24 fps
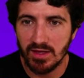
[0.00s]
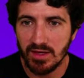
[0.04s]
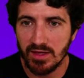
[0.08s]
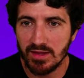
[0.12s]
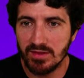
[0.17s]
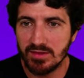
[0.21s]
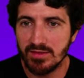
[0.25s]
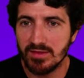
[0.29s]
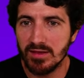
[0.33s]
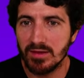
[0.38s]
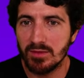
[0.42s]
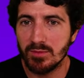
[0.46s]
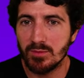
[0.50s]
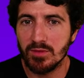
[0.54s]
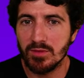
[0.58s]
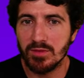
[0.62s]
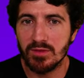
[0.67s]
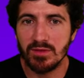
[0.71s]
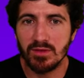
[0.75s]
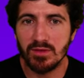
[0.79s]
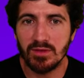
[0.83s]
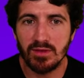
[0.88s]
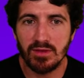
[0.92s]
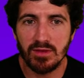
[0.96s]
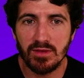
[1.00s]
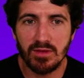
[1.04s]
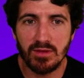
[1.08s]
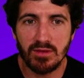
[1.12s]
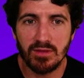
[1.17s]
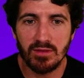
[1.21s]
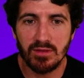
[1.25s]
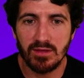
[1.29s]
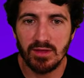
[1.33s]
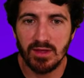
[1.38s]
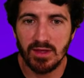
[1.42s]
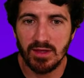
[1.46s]
It seems
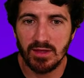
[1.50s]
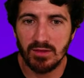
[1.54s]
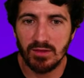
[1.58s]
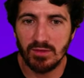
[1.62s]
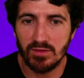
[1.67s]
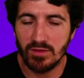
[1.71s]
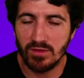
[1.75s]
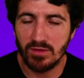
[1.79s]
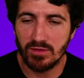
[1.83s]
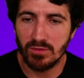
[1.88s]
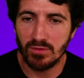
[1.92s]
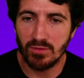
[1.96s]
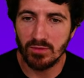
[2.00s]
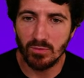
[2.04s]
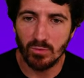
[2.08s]
like this is